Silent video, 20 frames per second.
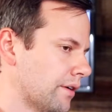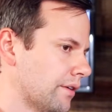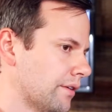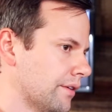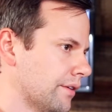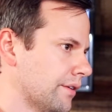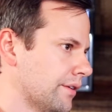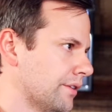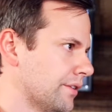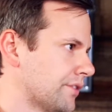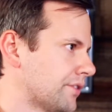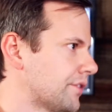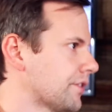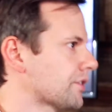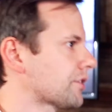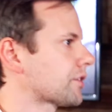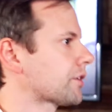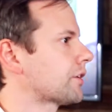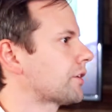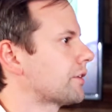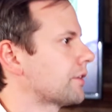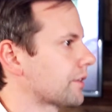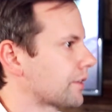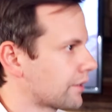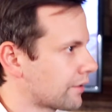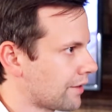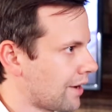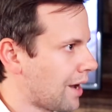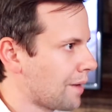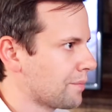is this the current
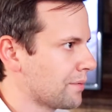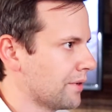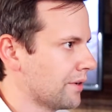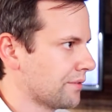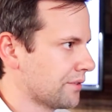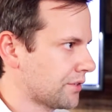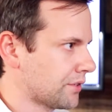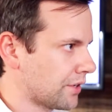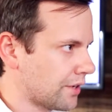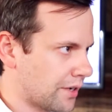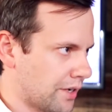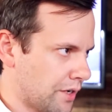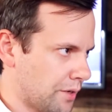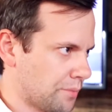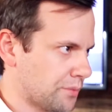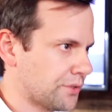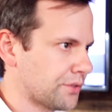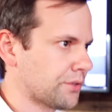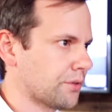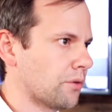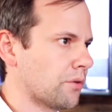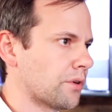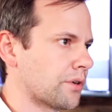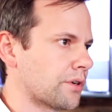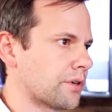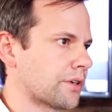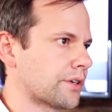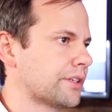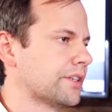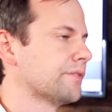crop of startups
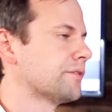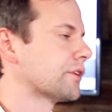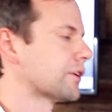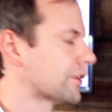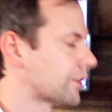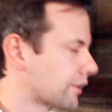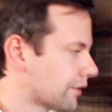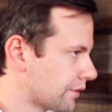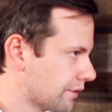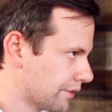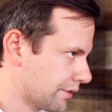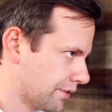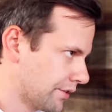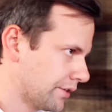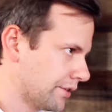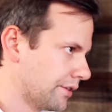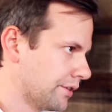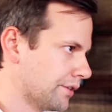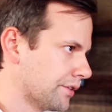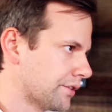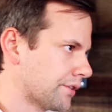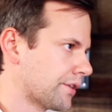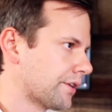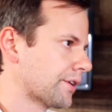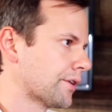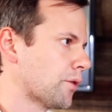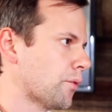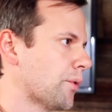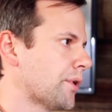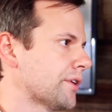or even currencies that
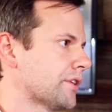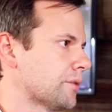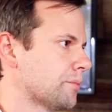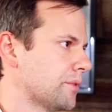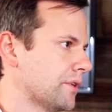are going to